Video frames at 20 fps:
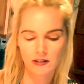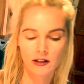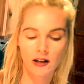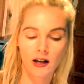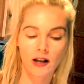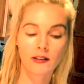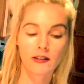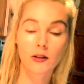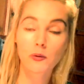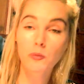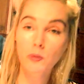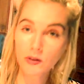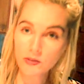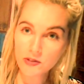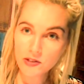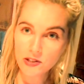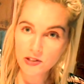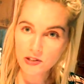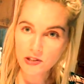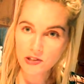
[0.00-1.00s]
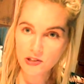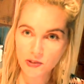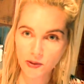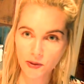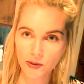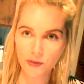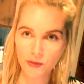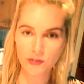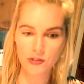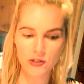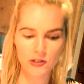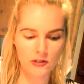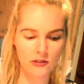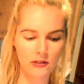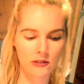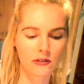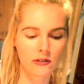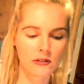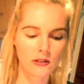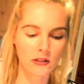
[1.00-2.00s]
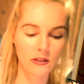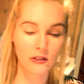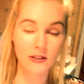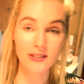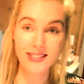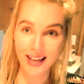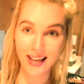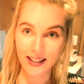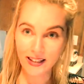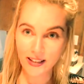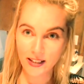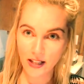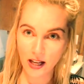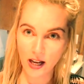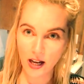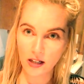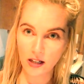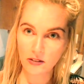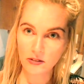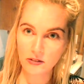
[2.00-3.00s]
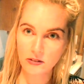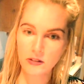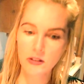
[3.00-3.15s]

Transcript: And then once it's soaked, you take it out,